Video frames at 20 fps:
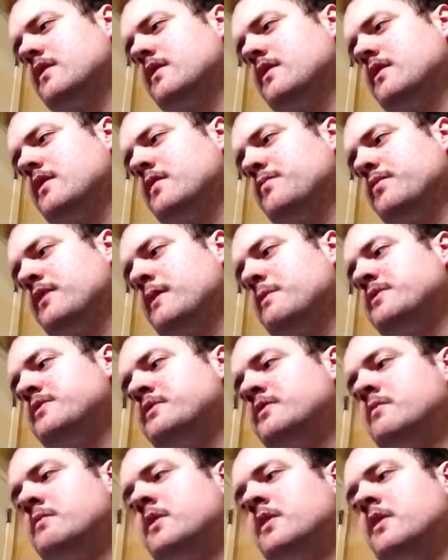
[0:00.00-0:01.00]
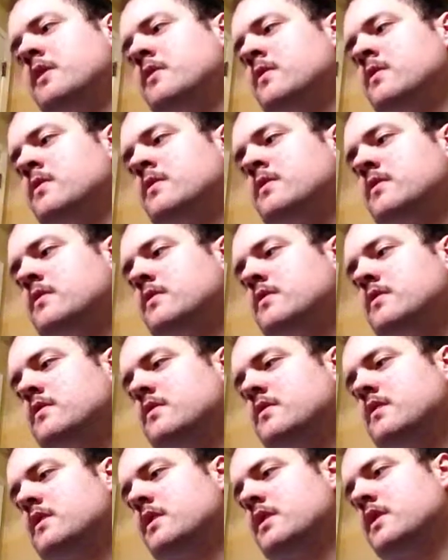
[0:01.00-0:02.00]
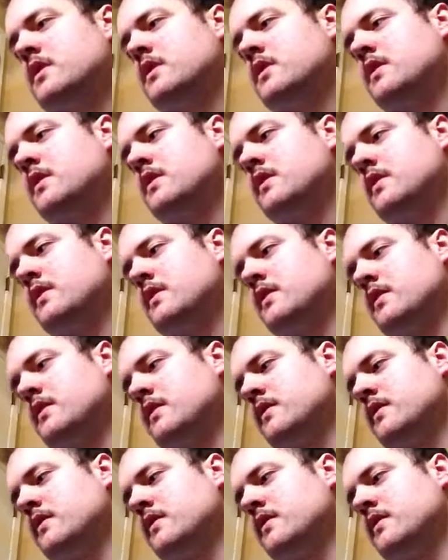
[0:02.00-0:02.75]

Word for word: uh, promised you a miracle. Uh,